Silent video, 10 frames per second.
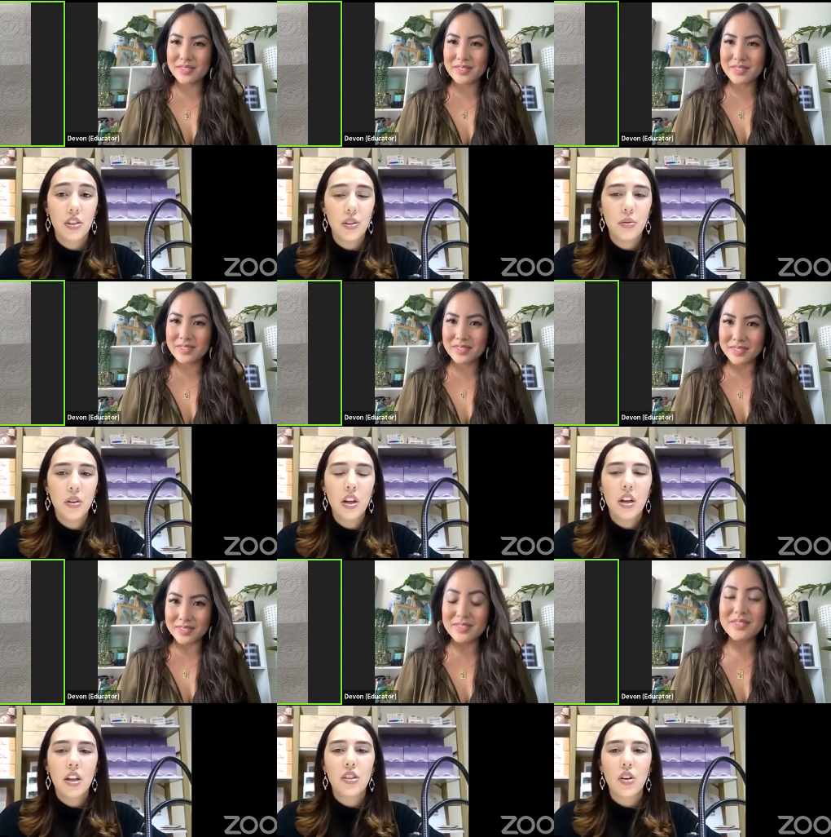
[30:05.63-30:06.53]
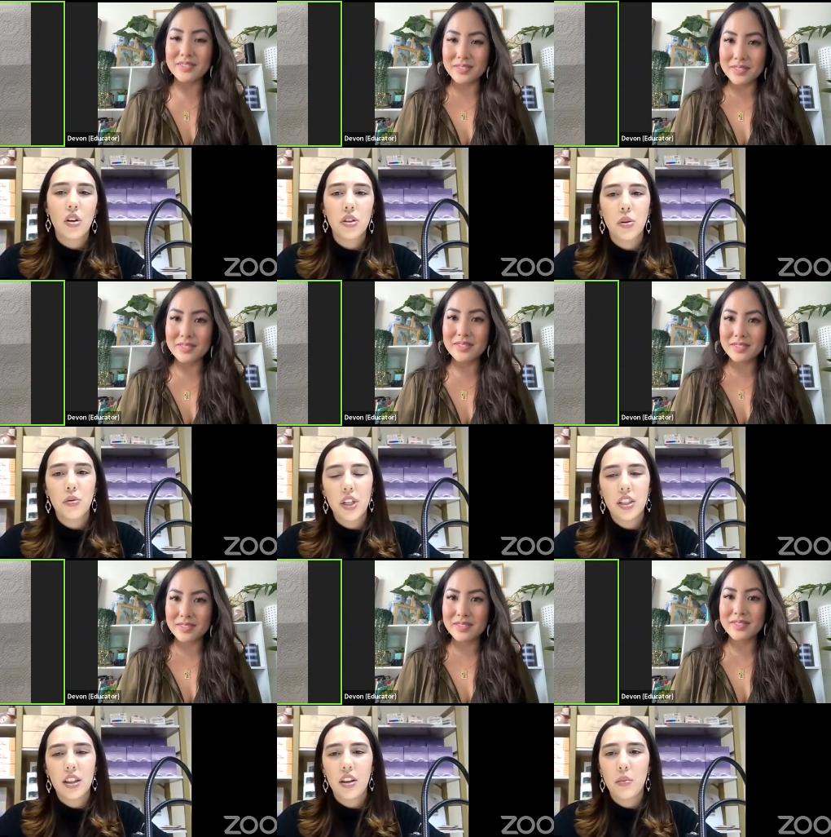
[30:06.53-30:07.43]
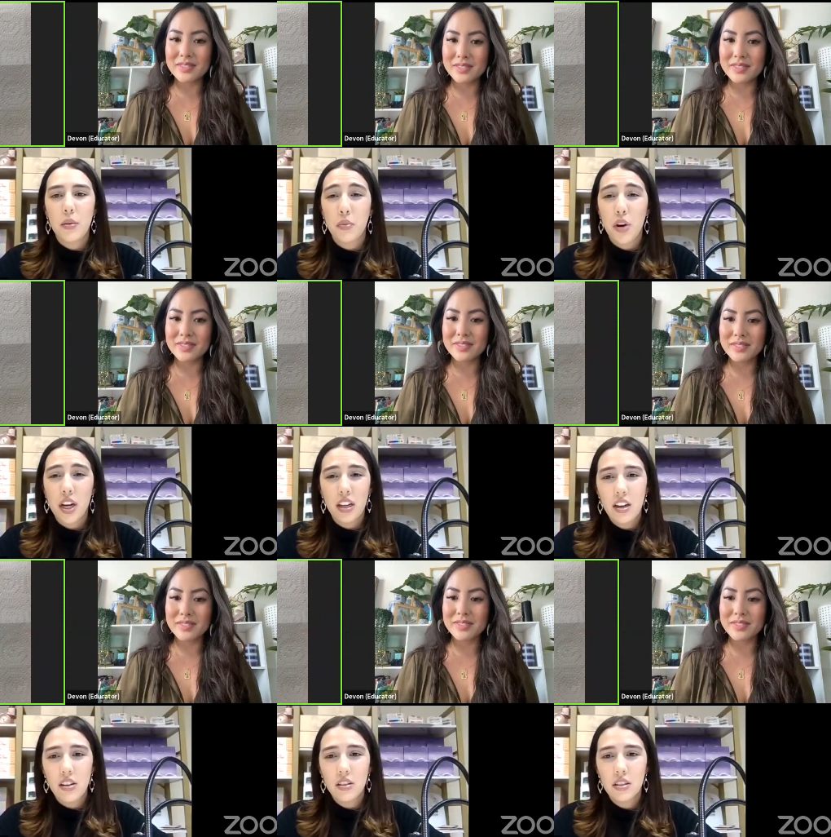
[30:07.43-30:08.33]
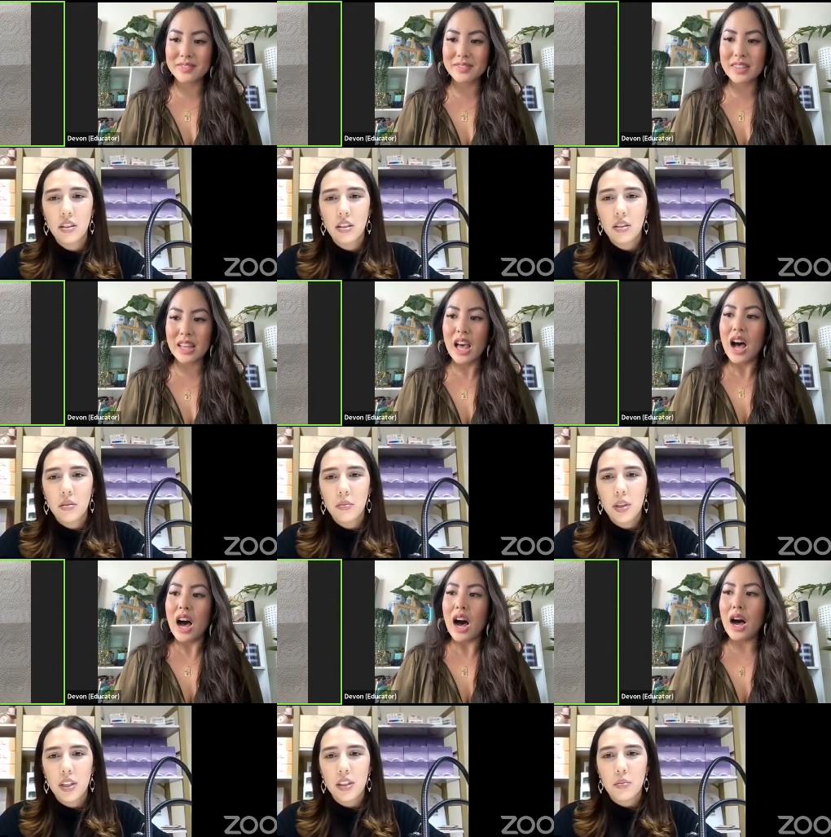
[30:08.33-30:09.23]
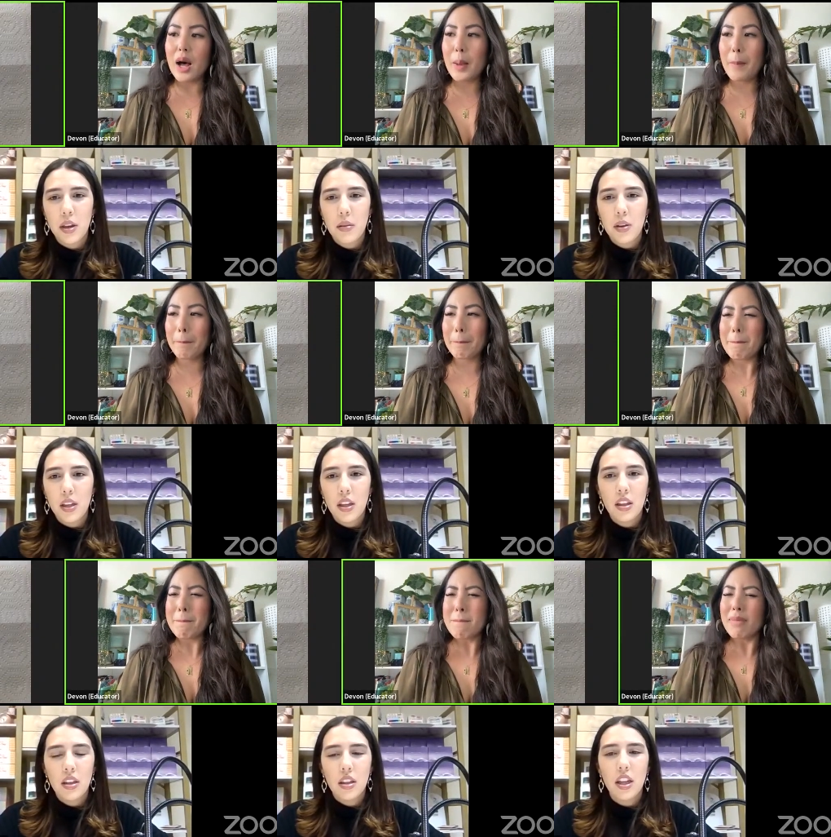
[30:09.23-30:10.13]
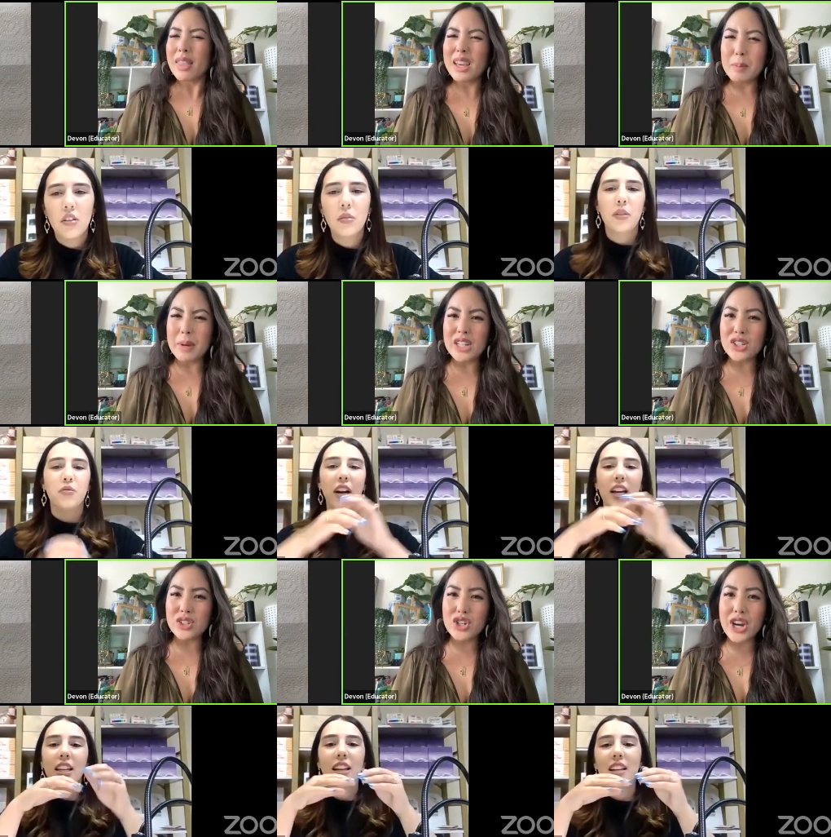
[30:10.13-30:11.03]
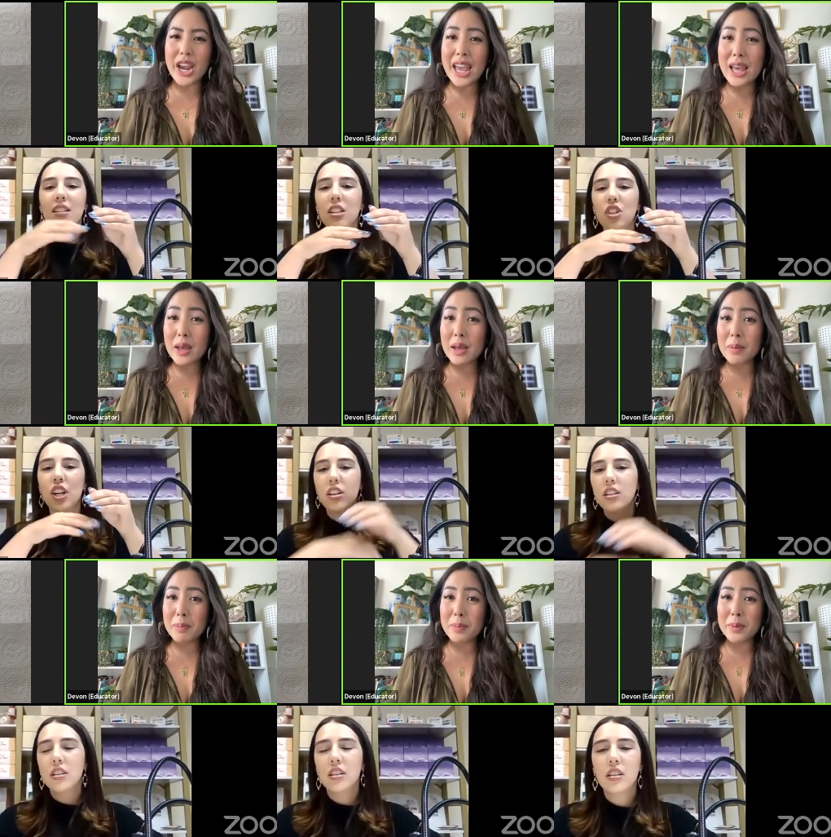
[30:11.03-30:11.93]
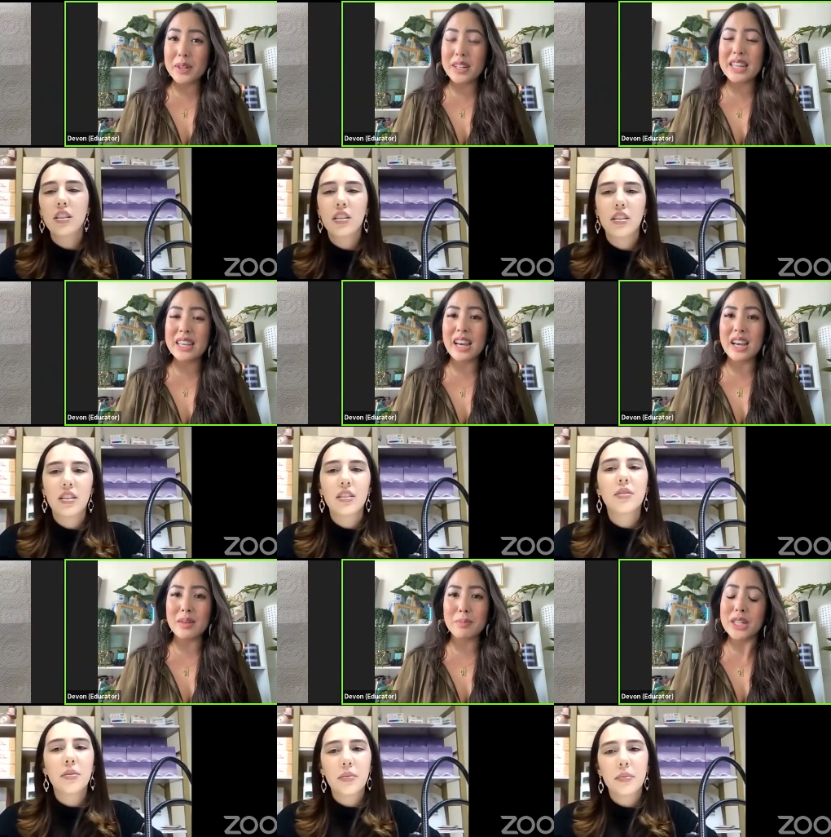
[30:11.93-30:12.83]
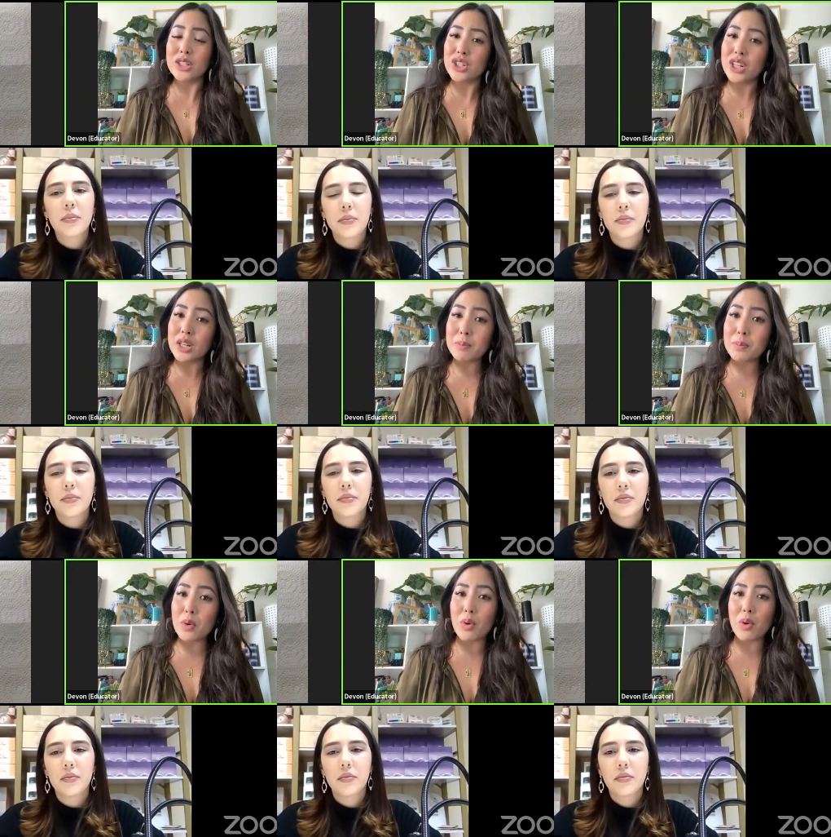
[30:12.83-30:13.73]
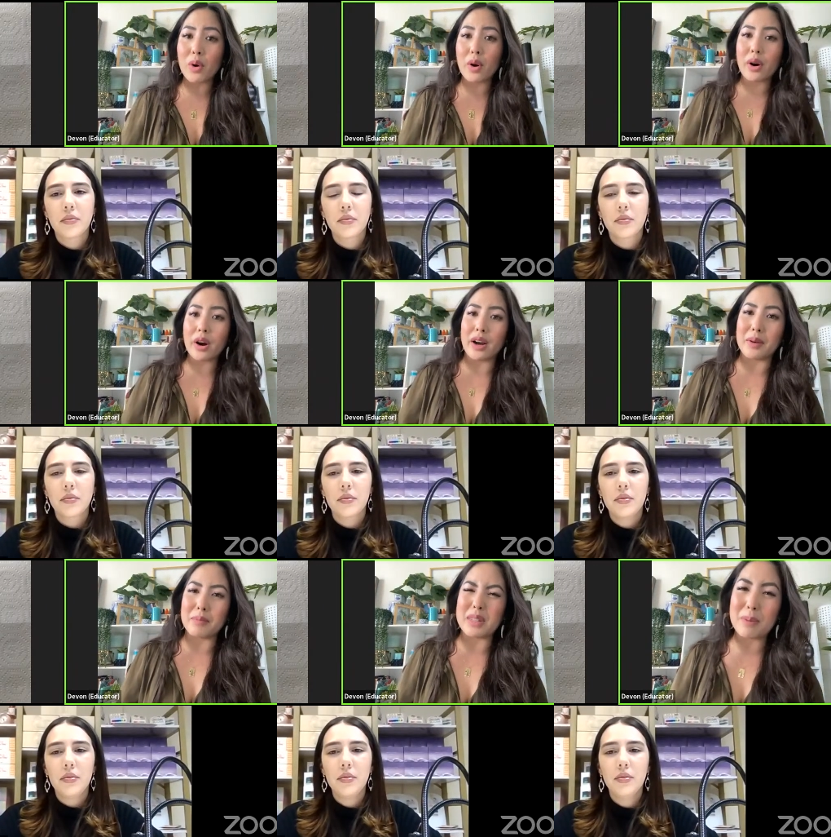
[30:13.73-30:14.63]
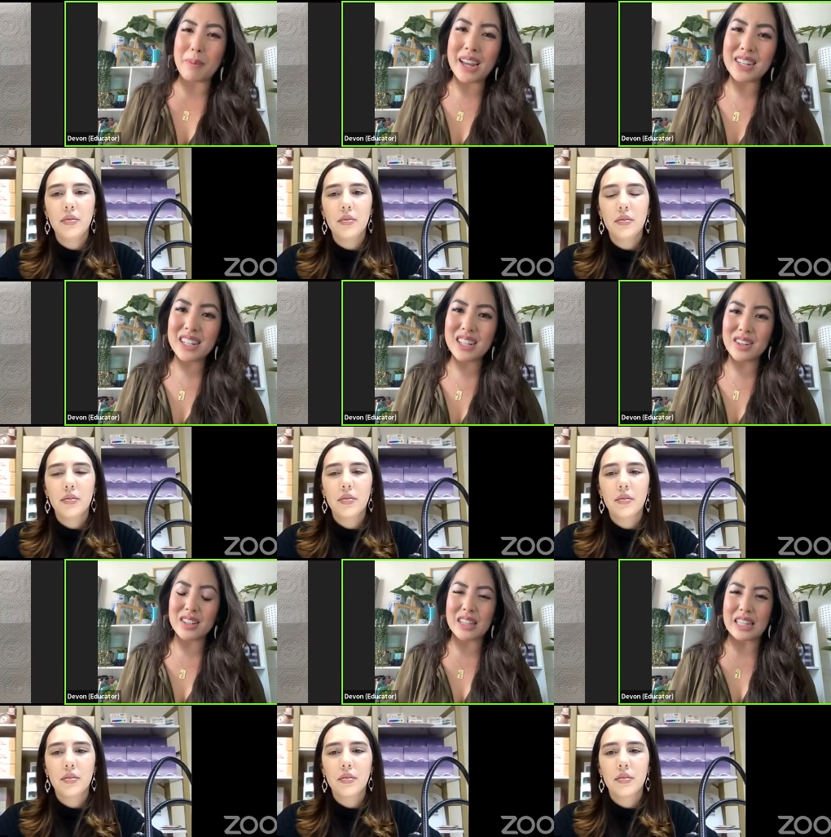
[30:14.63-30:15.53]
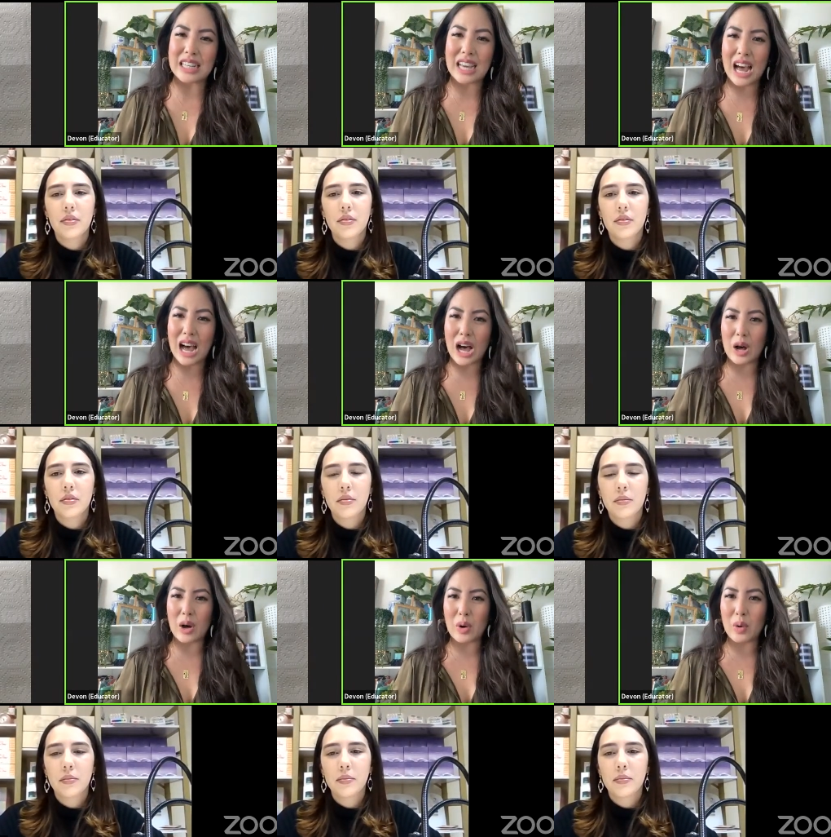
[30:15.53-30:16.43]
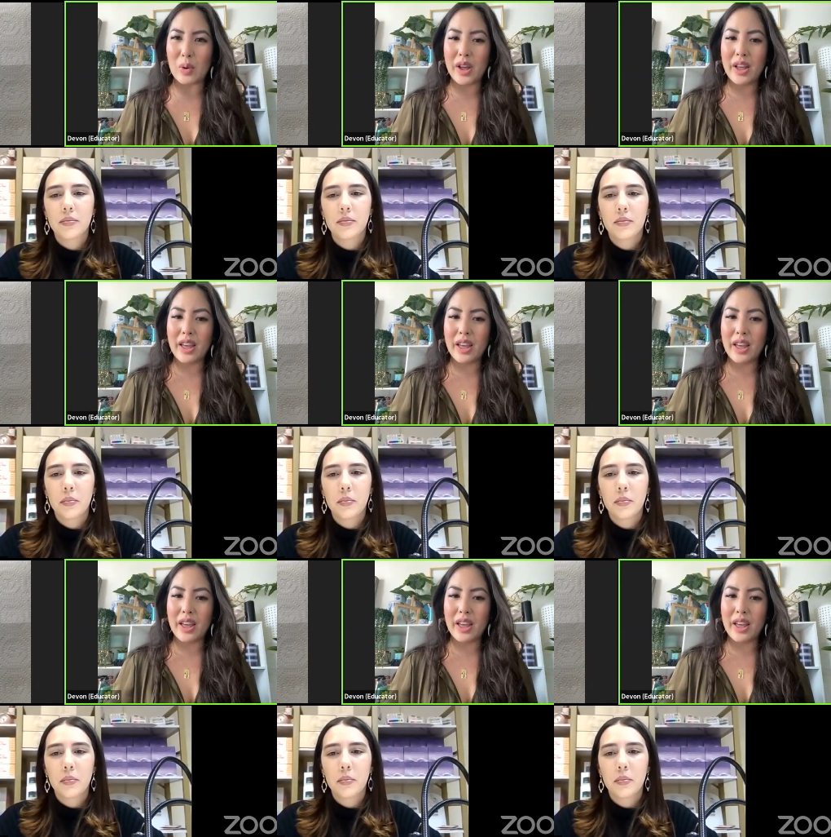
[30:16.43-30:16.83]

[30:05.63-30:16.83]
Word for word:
Speaker 1: do, is there also a risk that you might break a nail? Because maybe um, it'll be it
Speaker 2: chip. Yeah, it might chip, or um, depending on like how